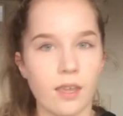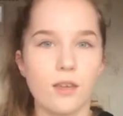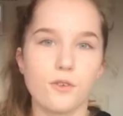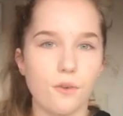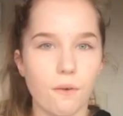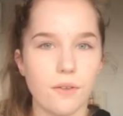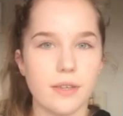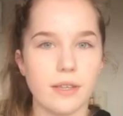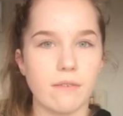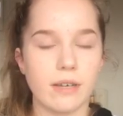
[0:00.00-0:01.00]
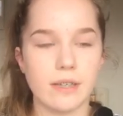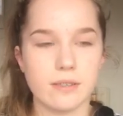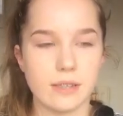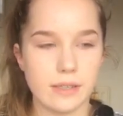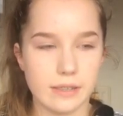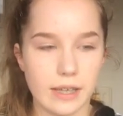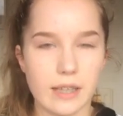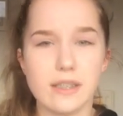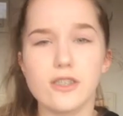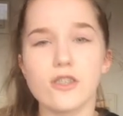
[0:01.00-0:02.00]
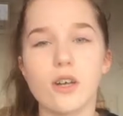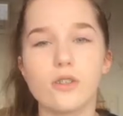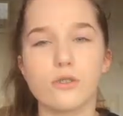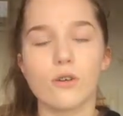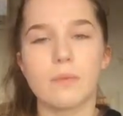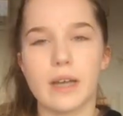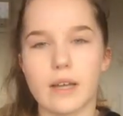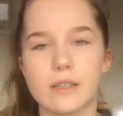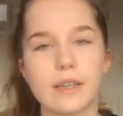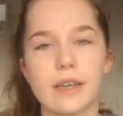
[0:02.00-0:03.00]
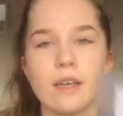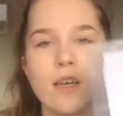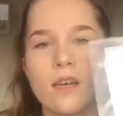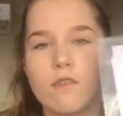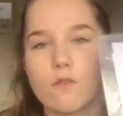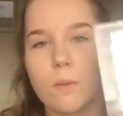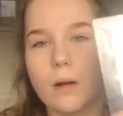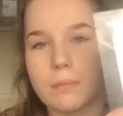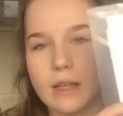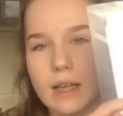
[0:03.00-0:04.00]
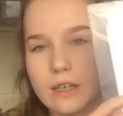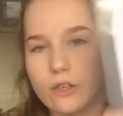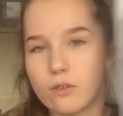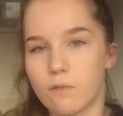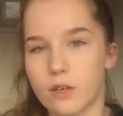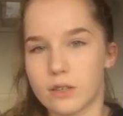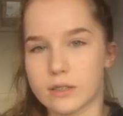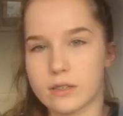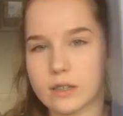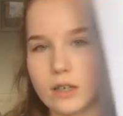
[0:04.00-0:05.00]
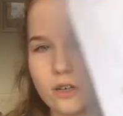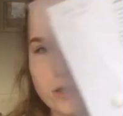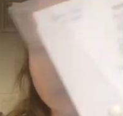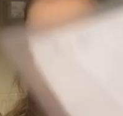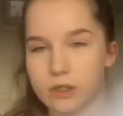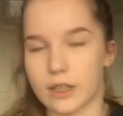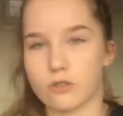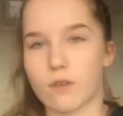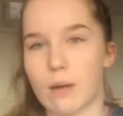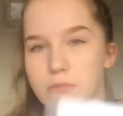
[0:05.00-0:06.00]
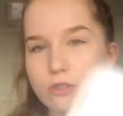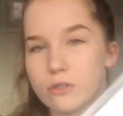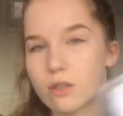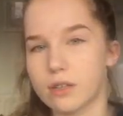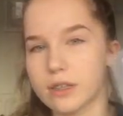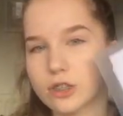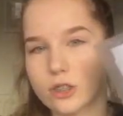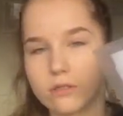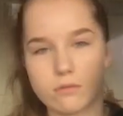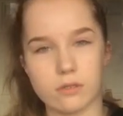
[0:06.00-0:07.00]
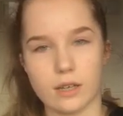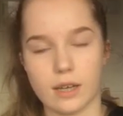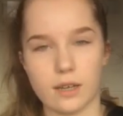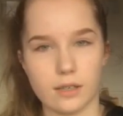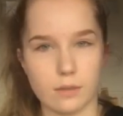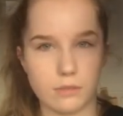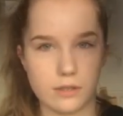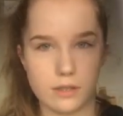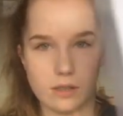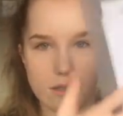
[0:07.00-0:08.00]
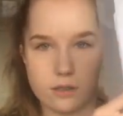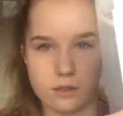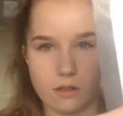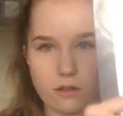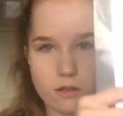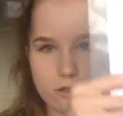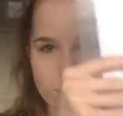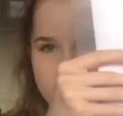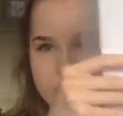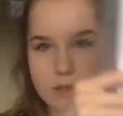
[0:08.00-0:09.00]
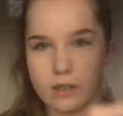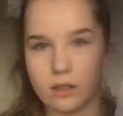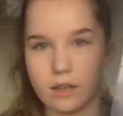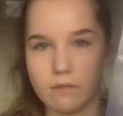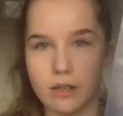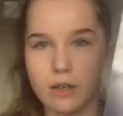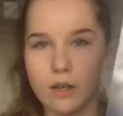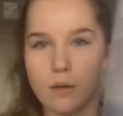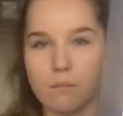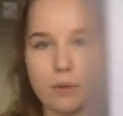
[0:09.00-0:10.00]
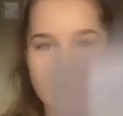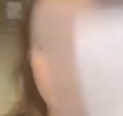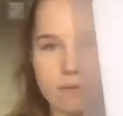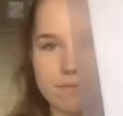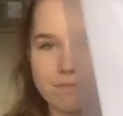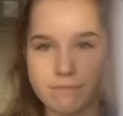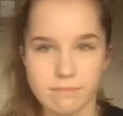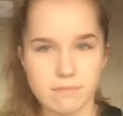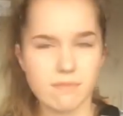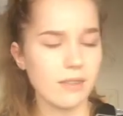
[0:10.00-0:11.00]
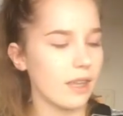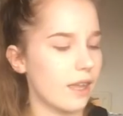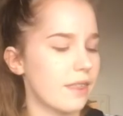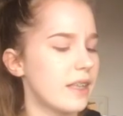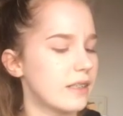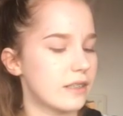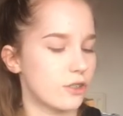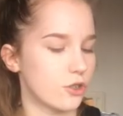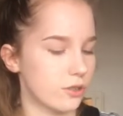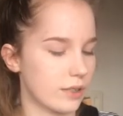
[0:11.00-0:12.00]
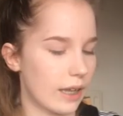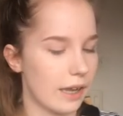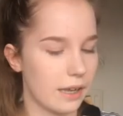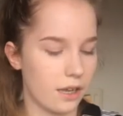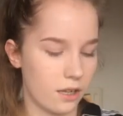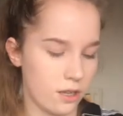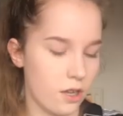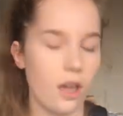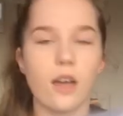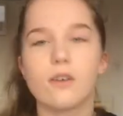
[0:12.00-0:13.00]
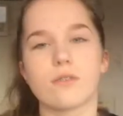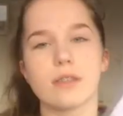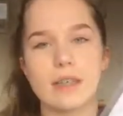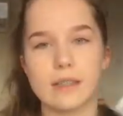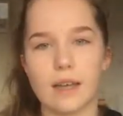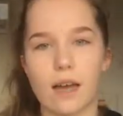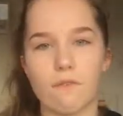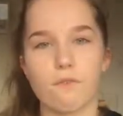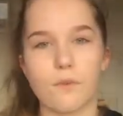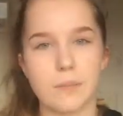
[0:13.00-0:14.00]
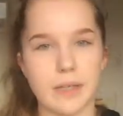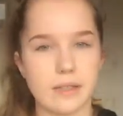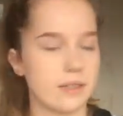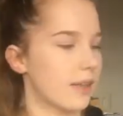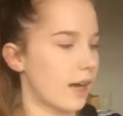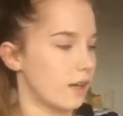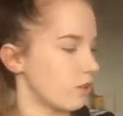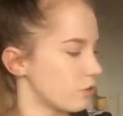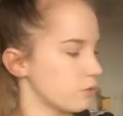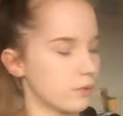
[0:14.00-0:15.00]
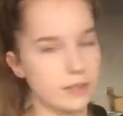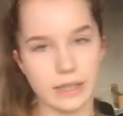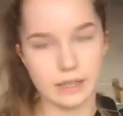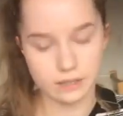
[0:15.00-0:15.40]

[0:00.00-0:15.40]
know all the lyrics and yeah this will also come in handy for probably like university auditions like drama school auditions I can't keep it still and it's also really glary but yeah I think this is just like a good thing to have for me because I also sing